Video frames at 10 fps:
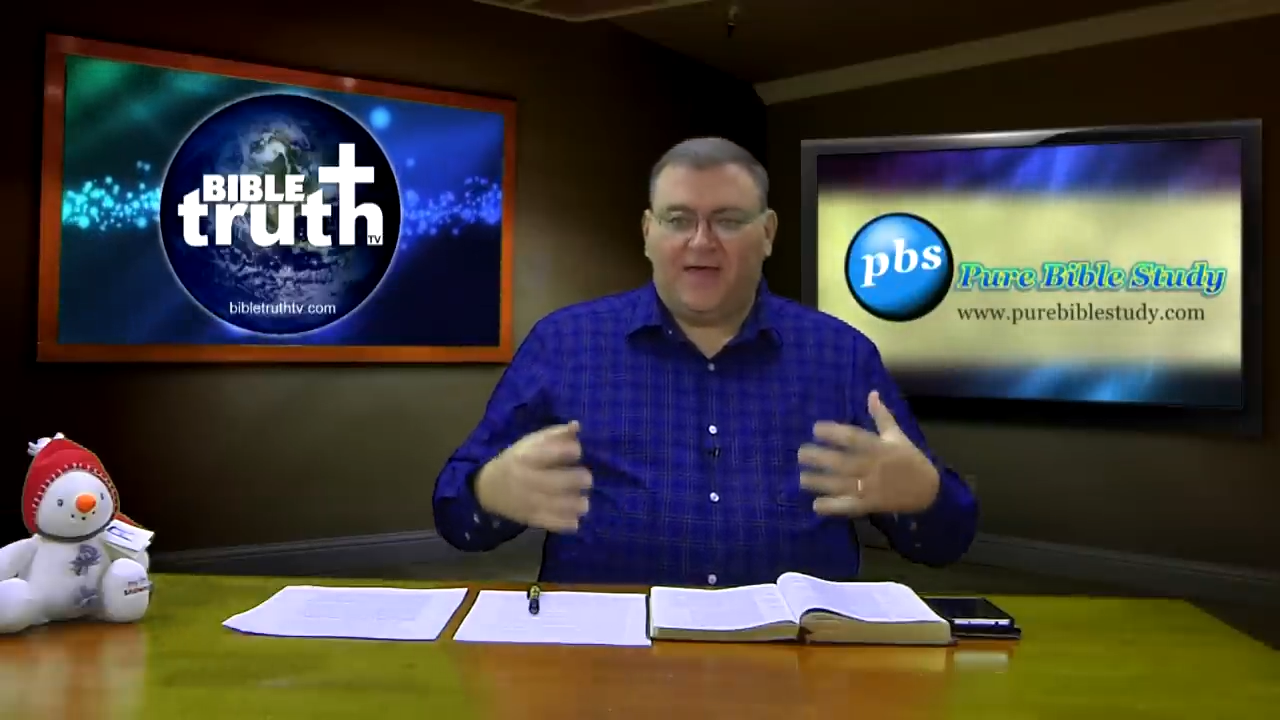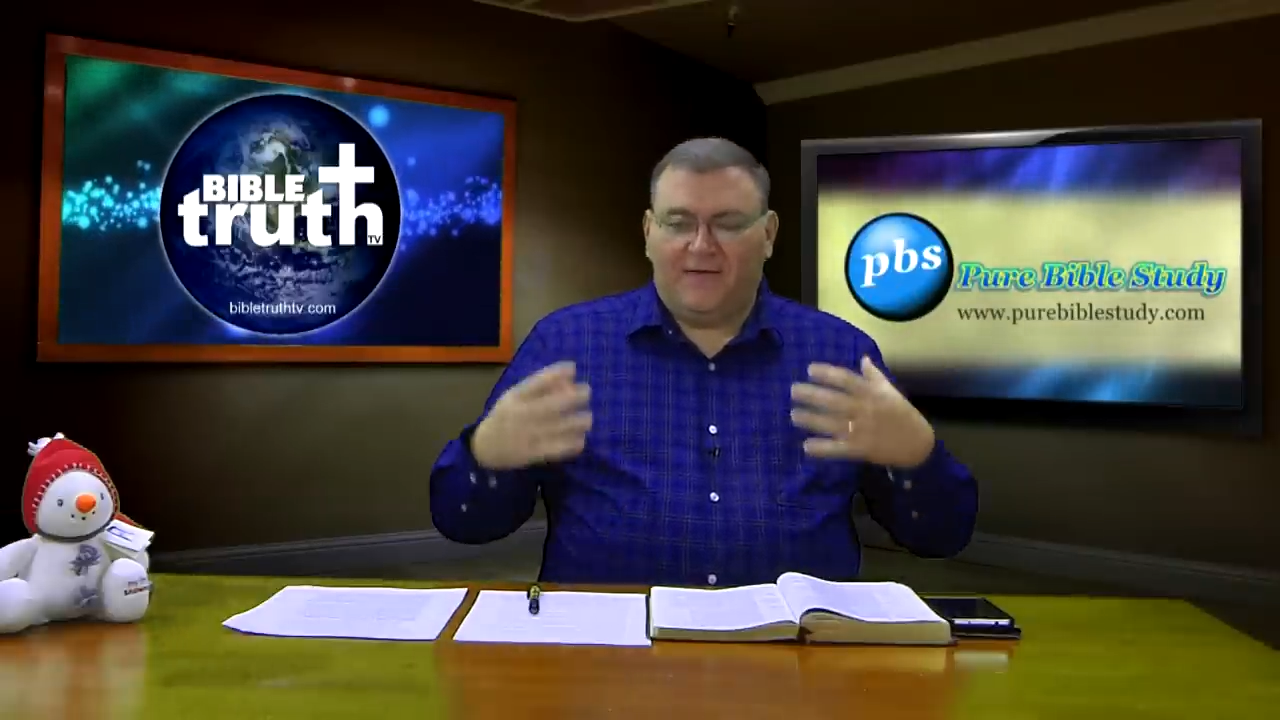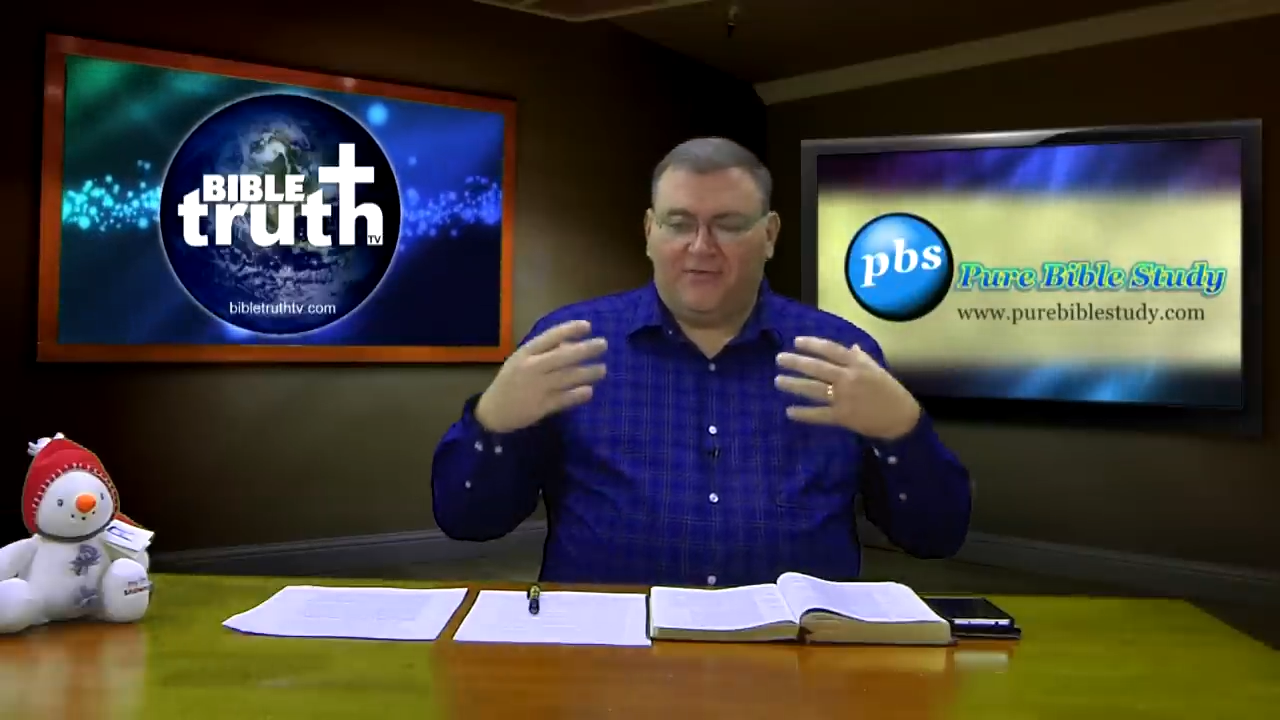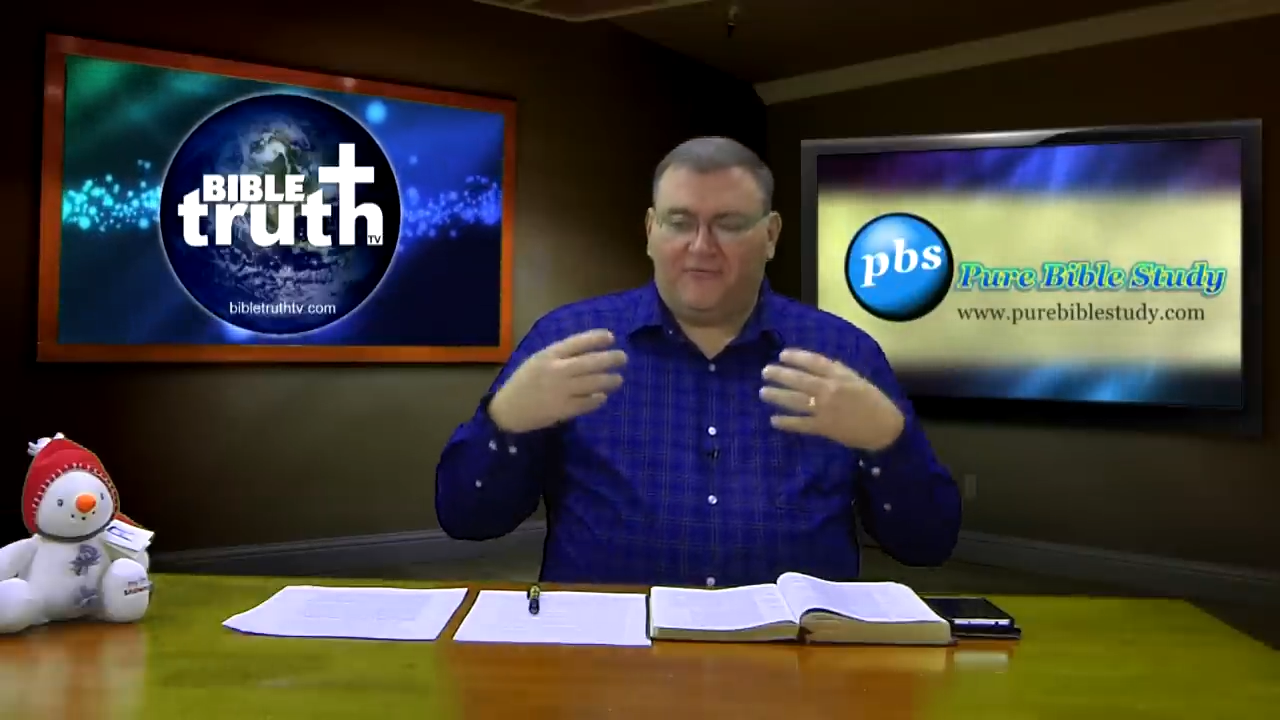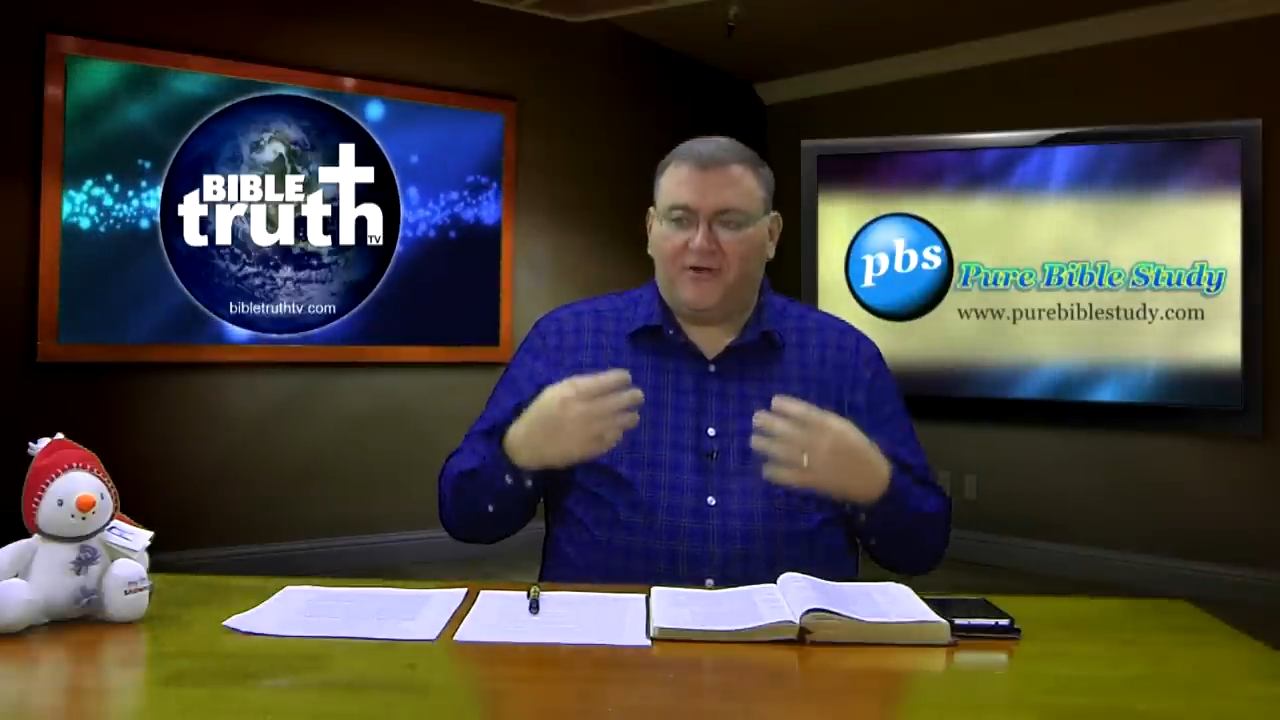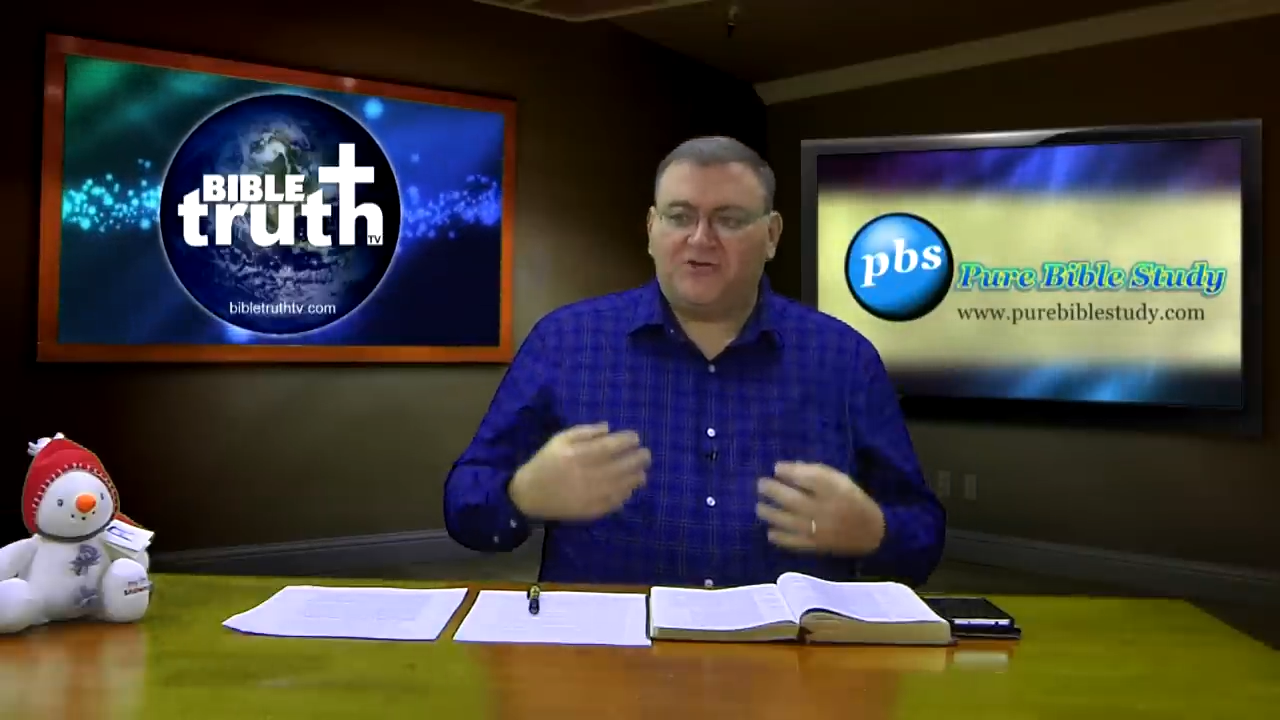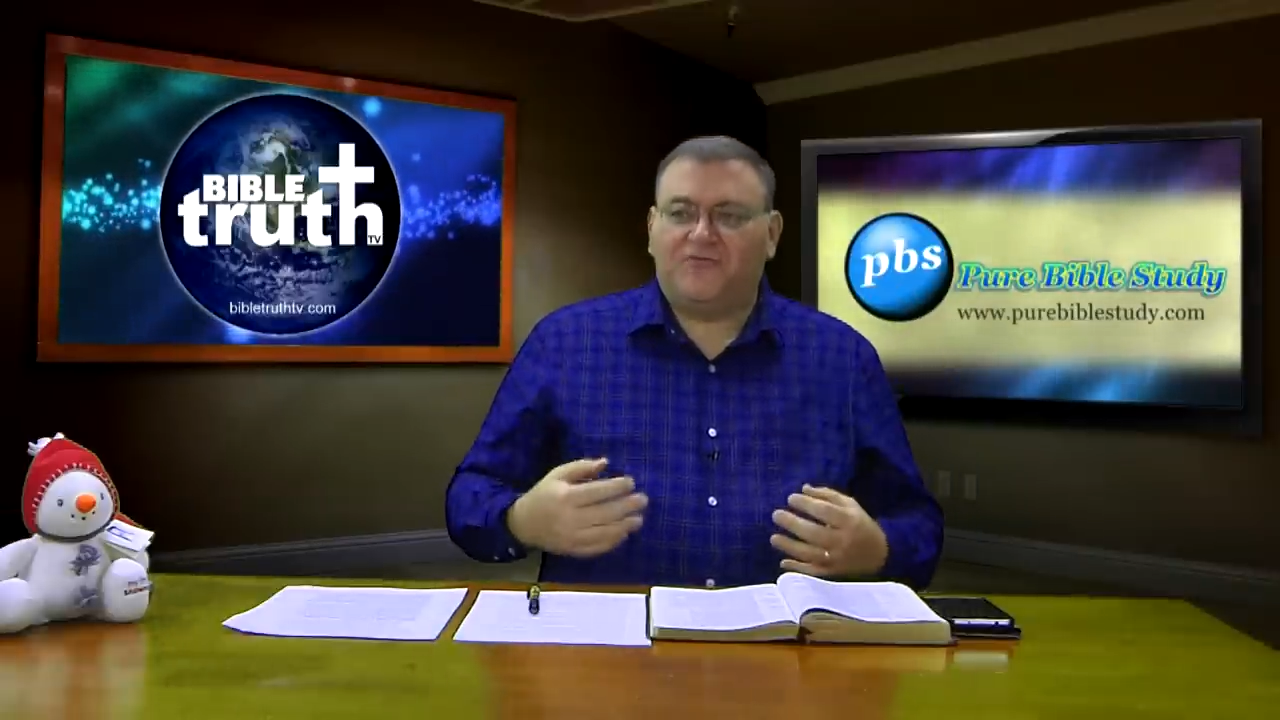have the fresh